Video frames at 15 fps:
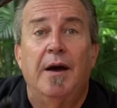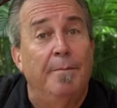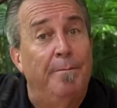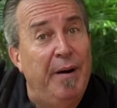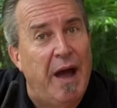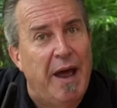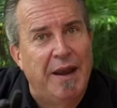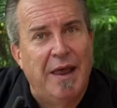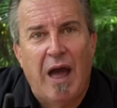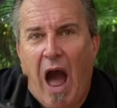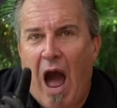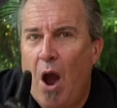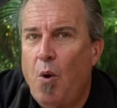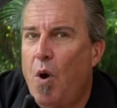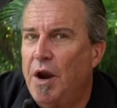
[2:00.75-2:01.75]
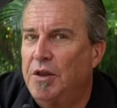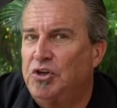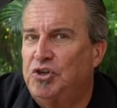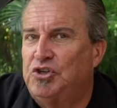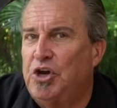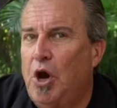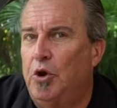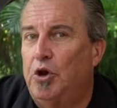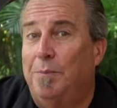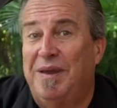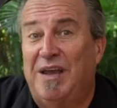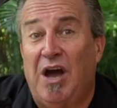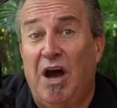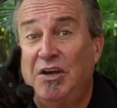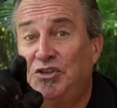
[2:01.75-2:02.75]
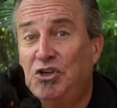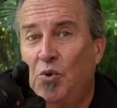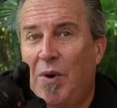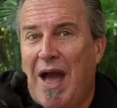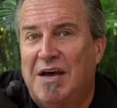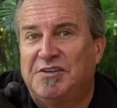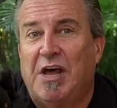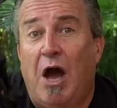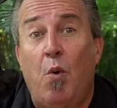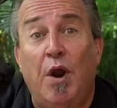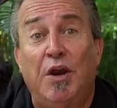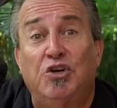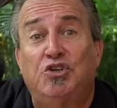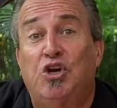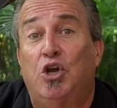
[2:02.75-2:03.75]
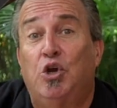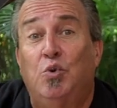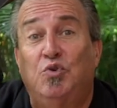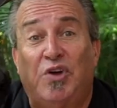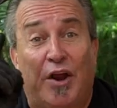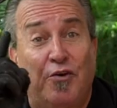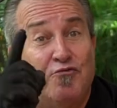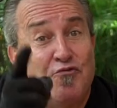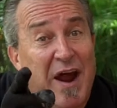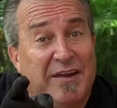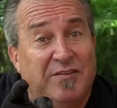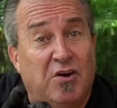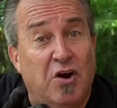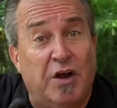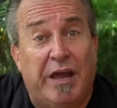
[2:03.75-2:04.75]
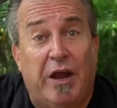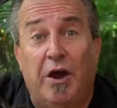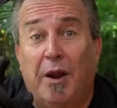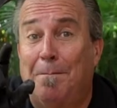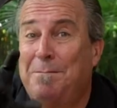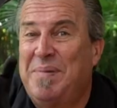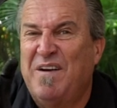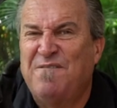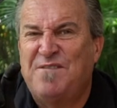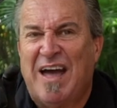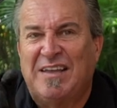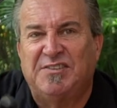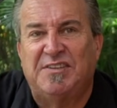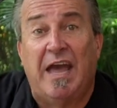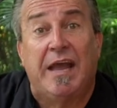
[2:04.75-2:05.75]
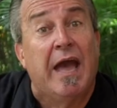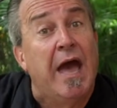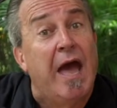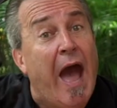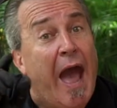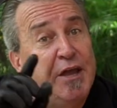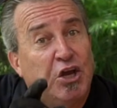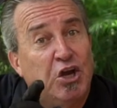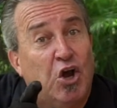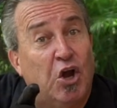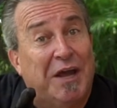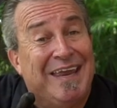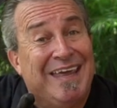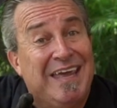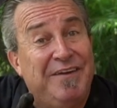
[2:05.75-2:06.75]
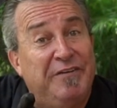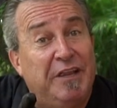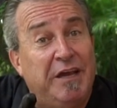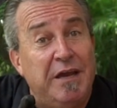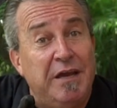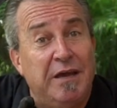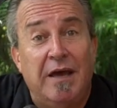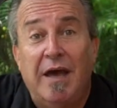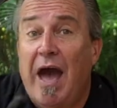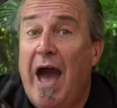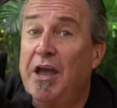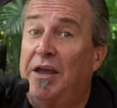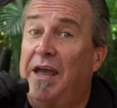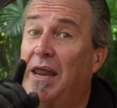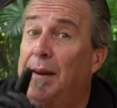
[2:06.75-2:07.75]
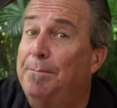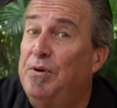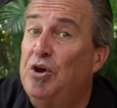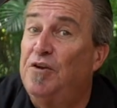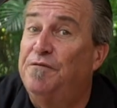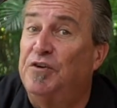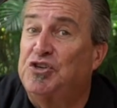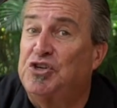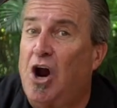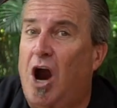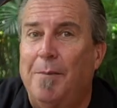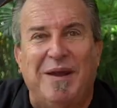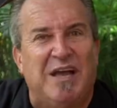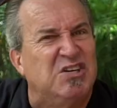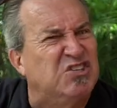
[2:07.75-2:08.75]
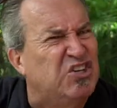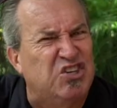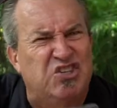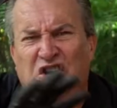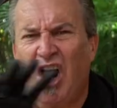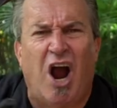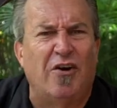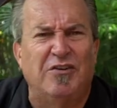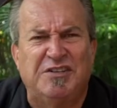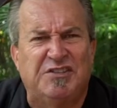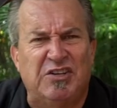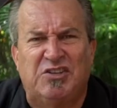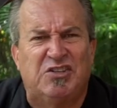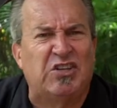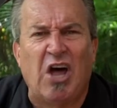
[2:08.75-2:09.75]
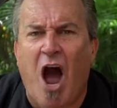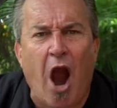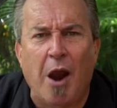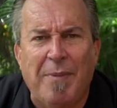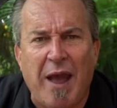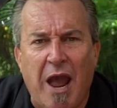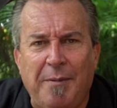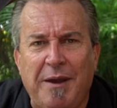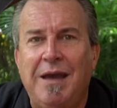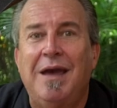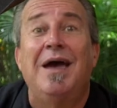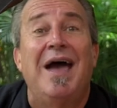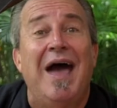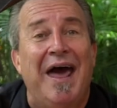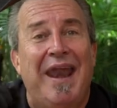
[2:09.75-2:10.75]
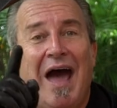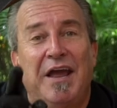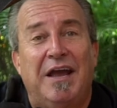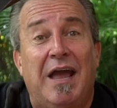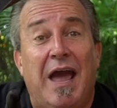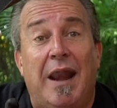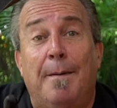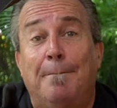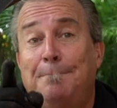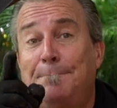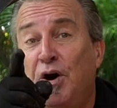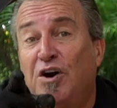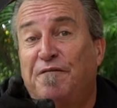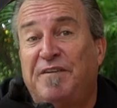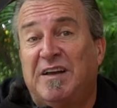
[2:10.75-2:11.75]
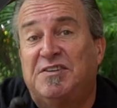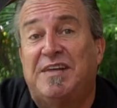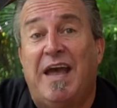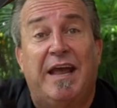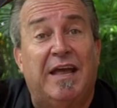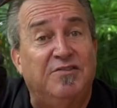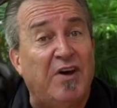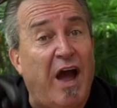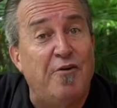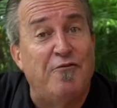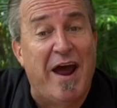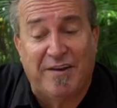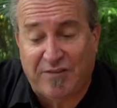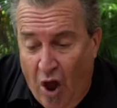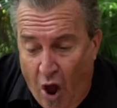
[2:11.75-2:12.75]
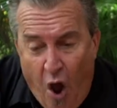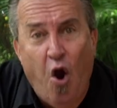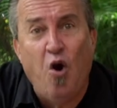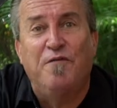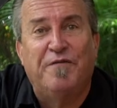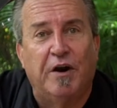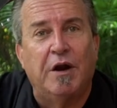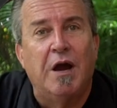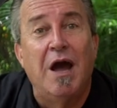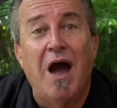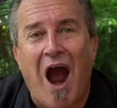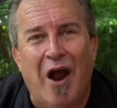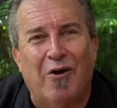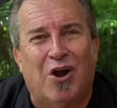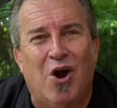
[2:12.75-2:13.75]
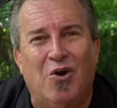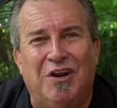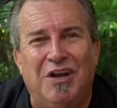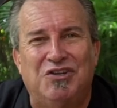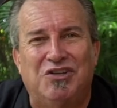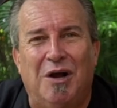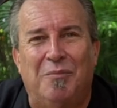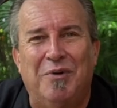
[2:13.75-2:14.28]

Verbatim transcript: But I wanted to show you, because you asked, I wanted to show you direct cooking on a big fat steak, how you can cook it evenly, how you can get a beautiful char, because the char is the star, baby, and how you can get a perfect steak direct over our coconut shell